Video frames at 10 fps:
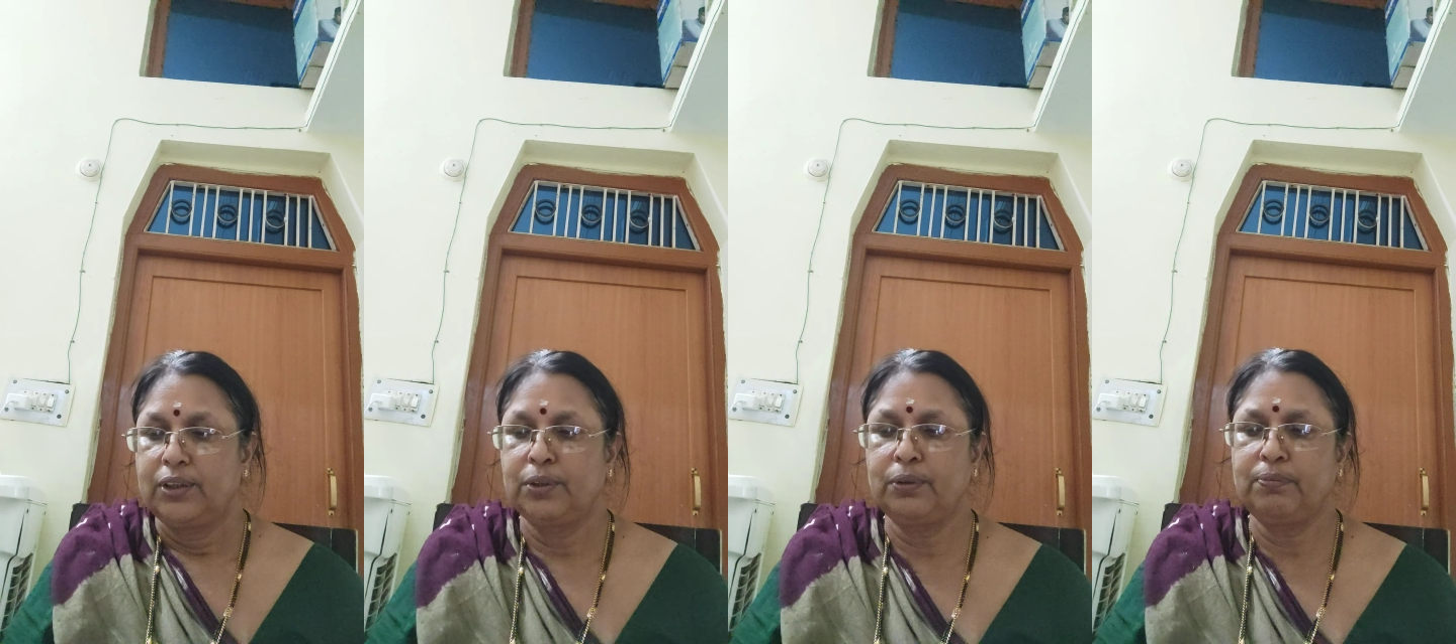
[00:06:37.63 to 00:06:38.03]

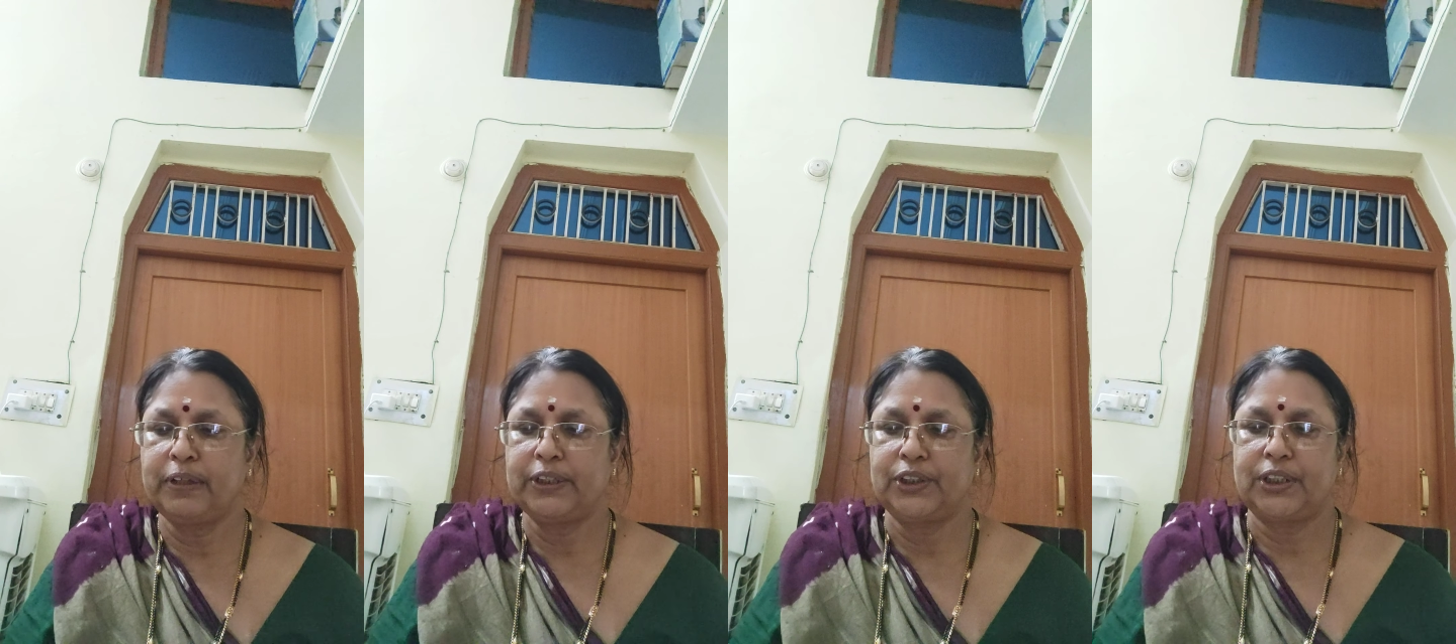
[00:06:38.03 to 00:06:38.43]
two
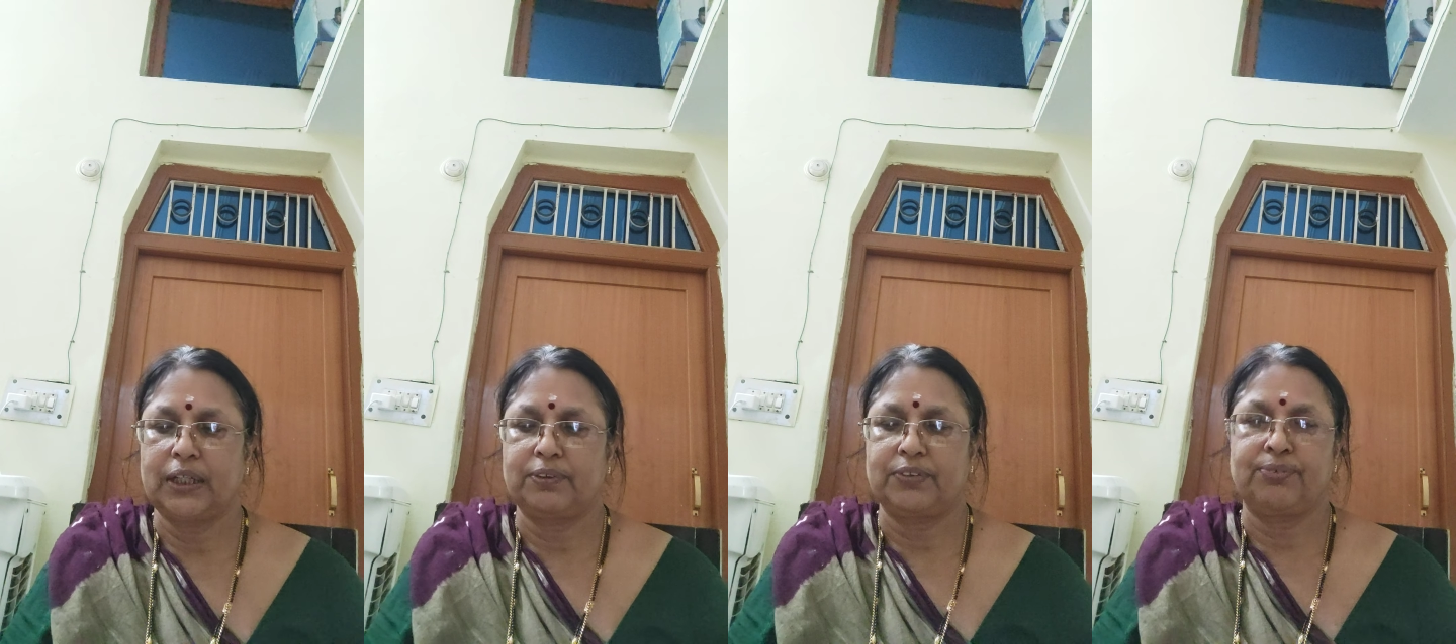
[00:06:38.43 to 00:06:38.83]
major
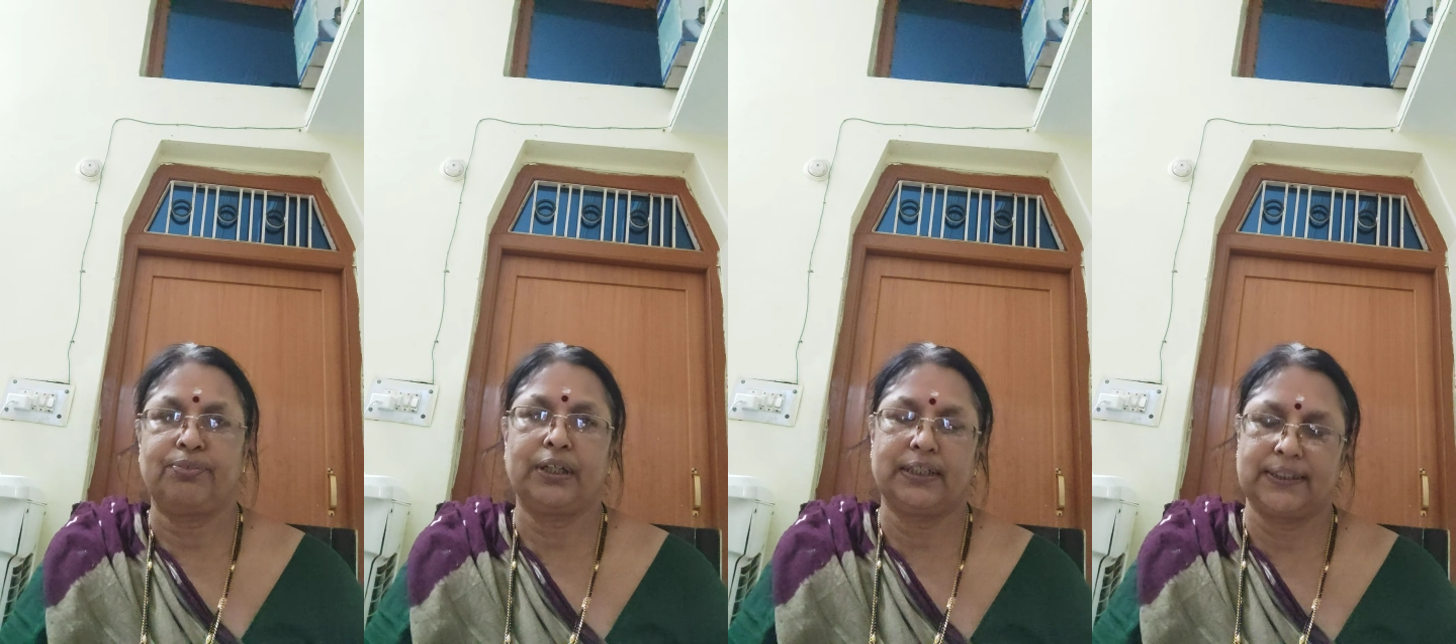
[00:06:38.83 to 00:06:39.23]
types of
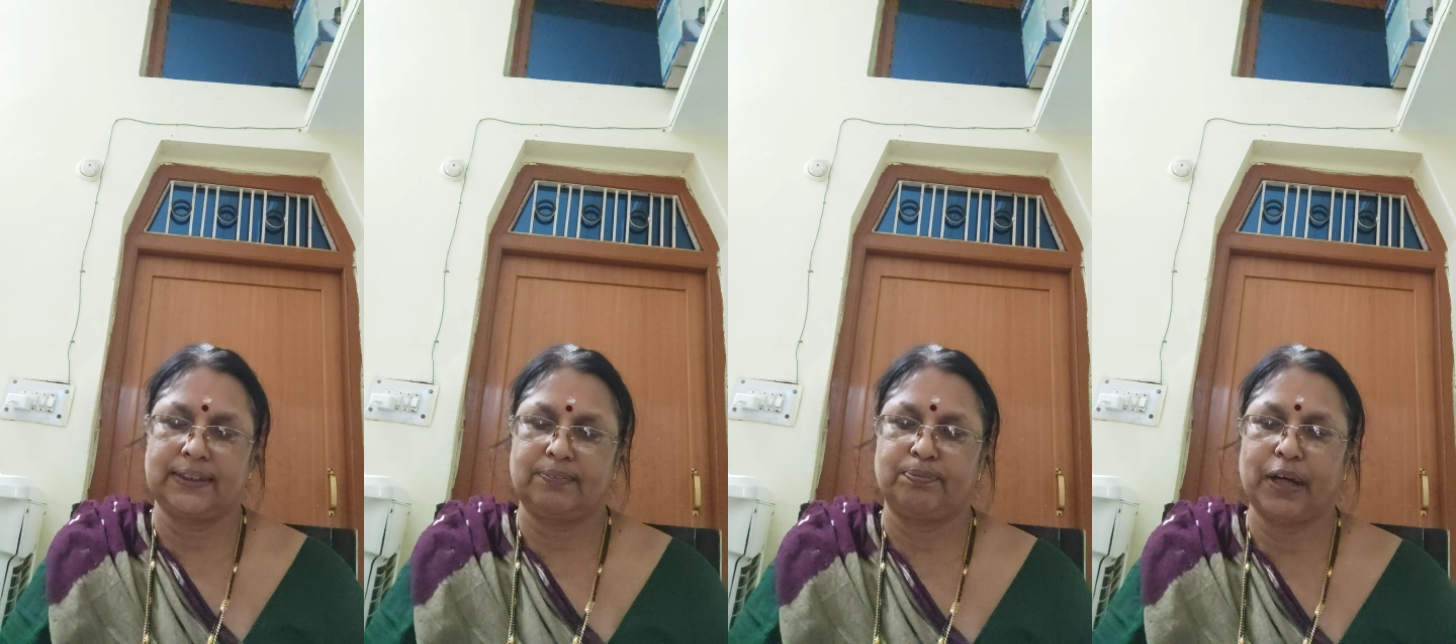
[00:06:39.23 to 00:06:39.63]

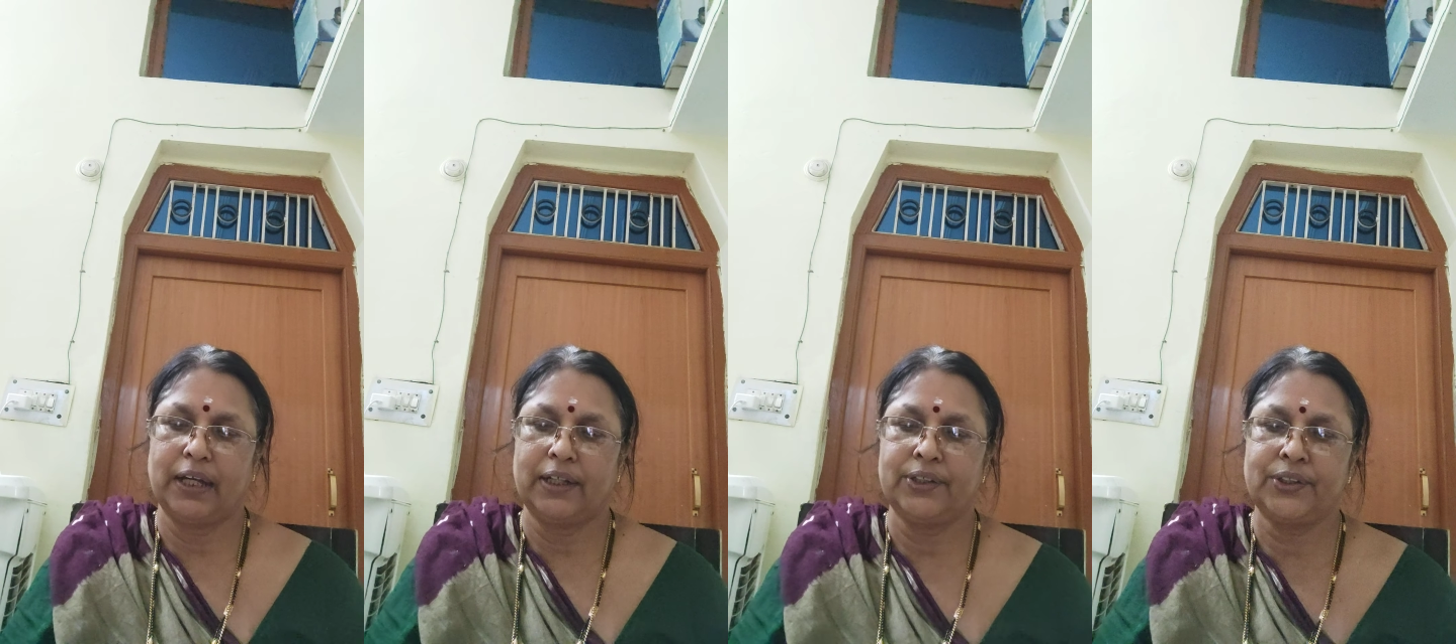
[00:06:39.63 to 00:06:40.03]
funds,
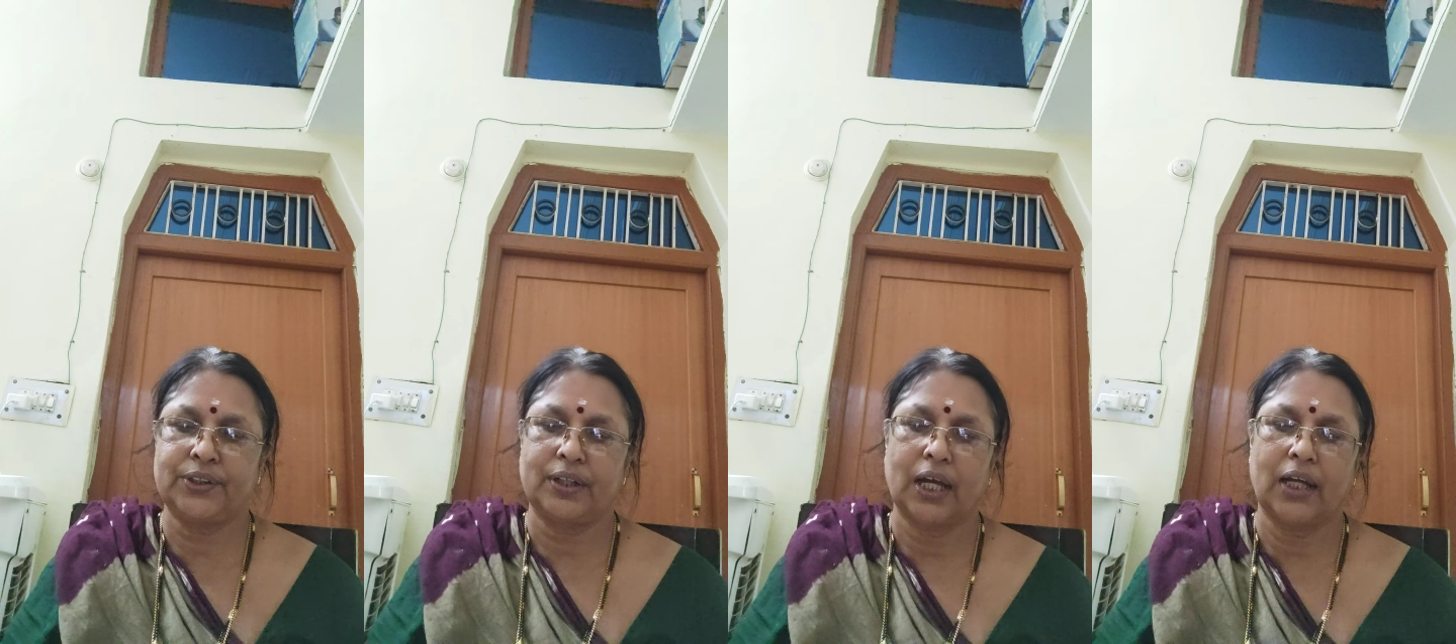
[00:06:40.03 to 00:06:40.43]

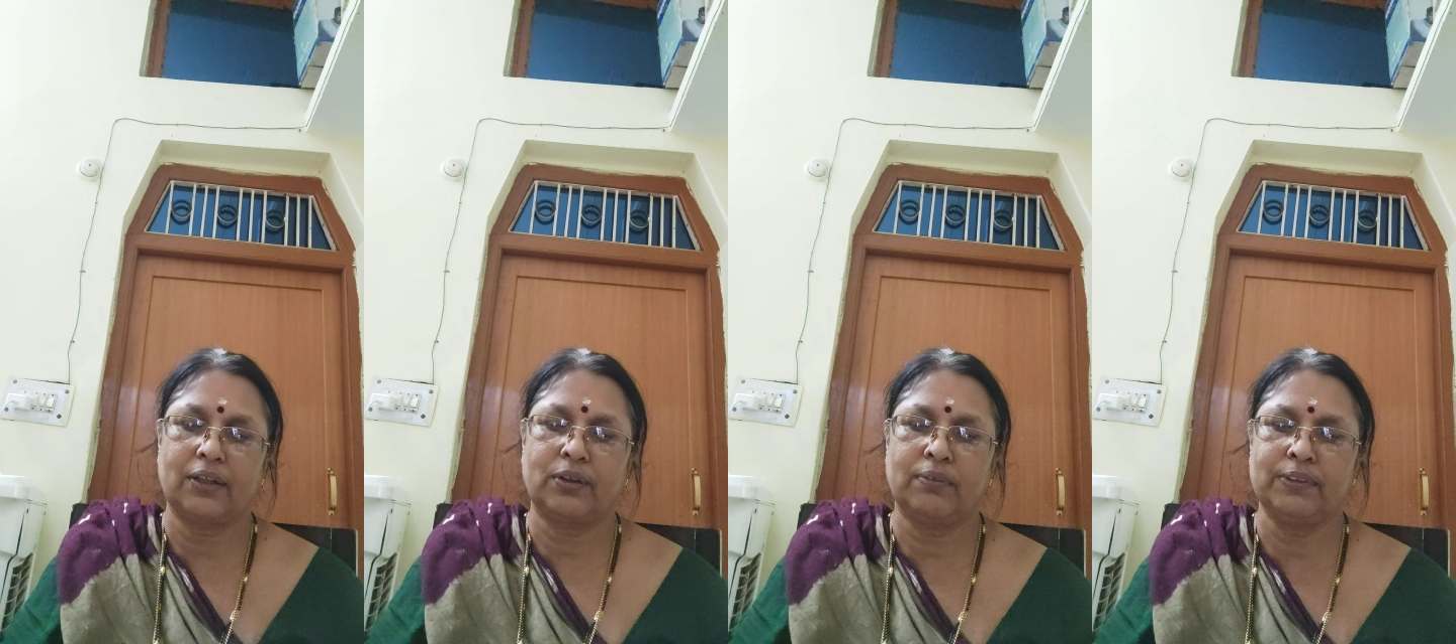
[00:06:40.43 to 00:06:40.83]
balanced
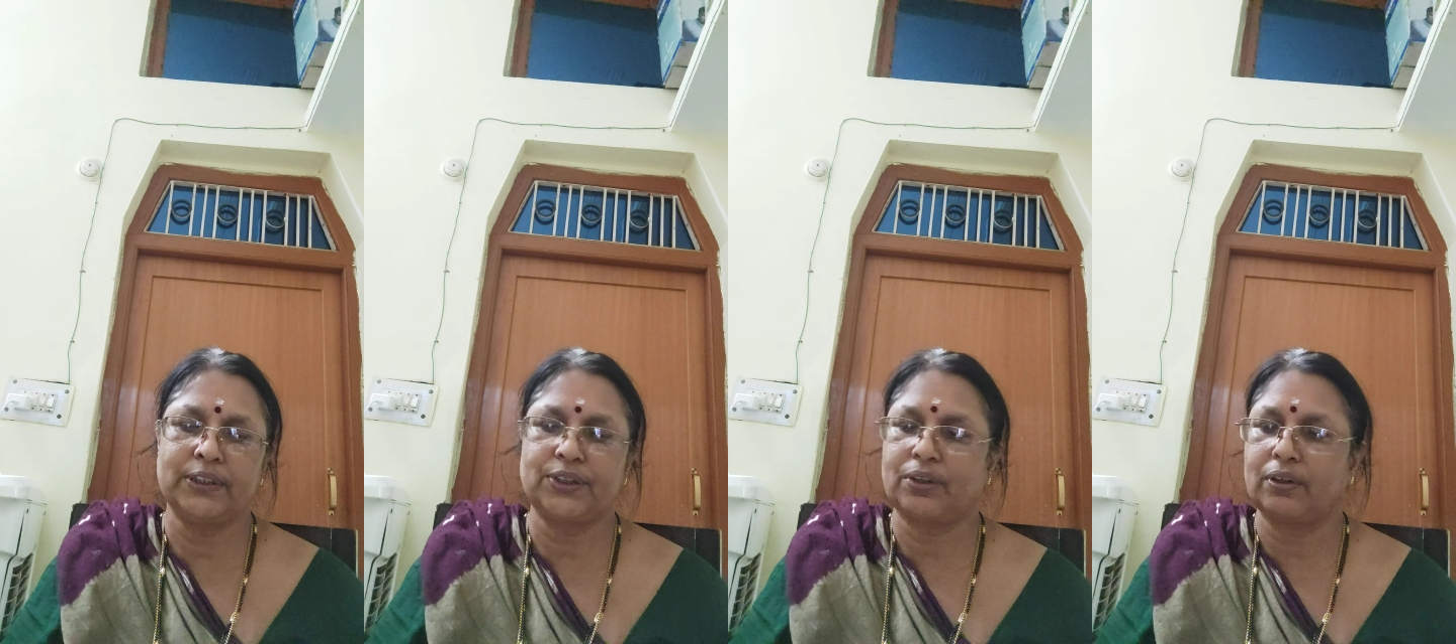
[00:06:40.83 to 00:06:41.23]
and
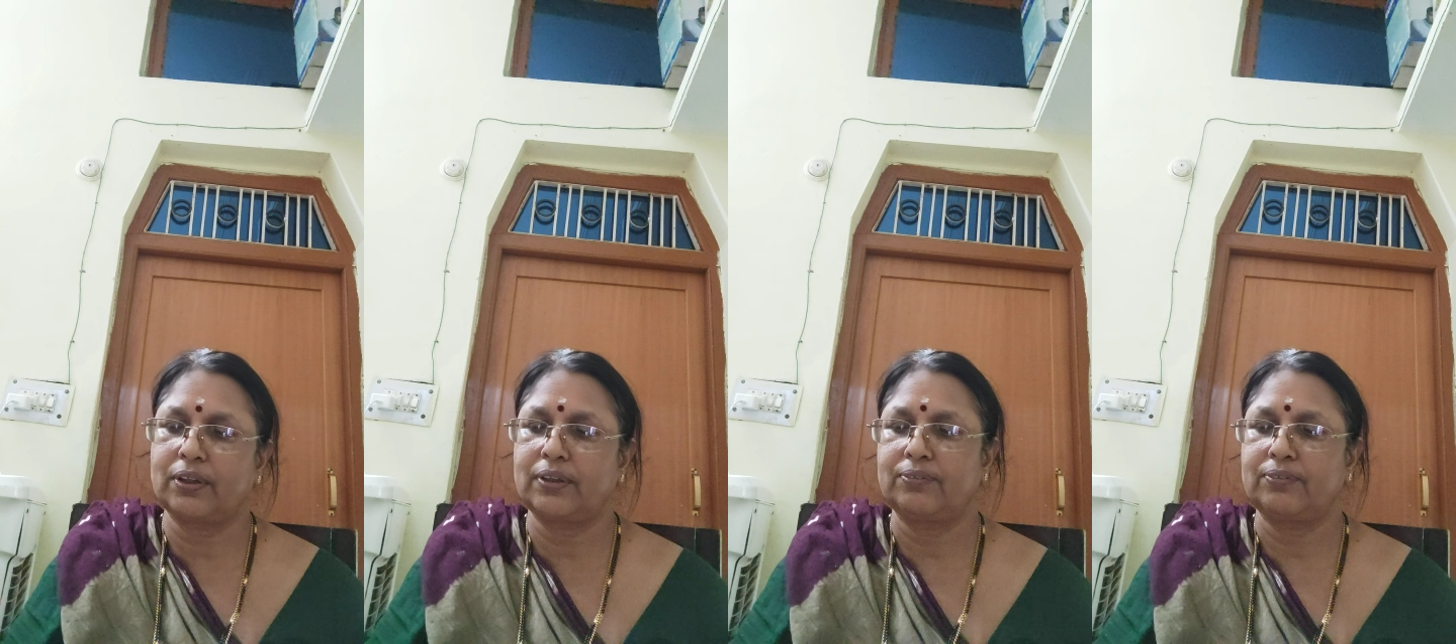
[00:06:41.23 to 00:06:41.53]
common stock,